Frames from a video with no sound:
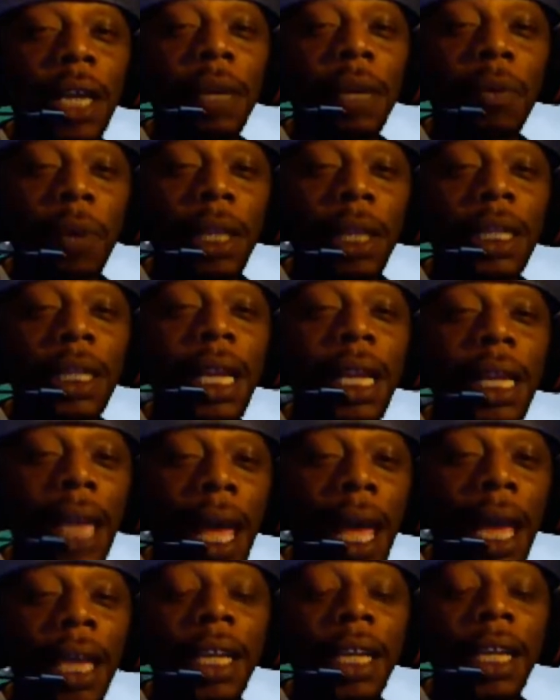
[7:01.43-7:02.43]
and what they
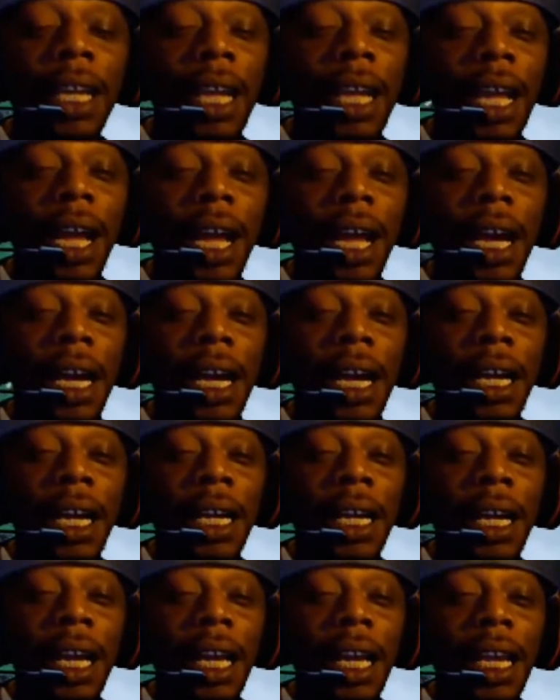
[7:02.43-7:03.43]
like.
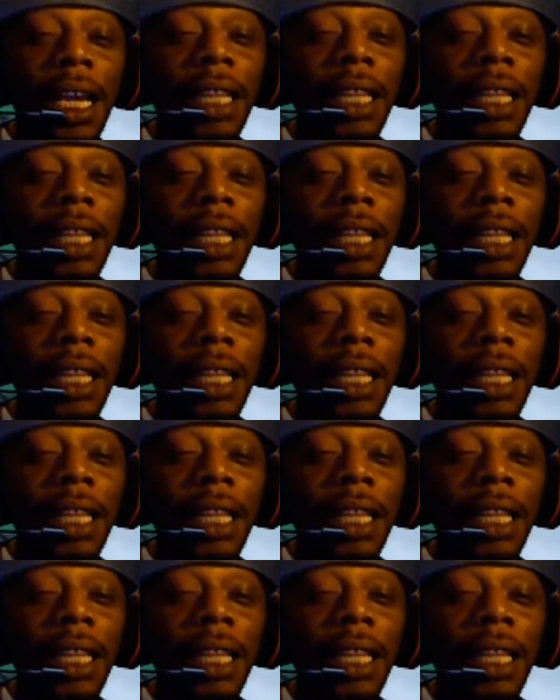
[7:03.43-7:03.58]
And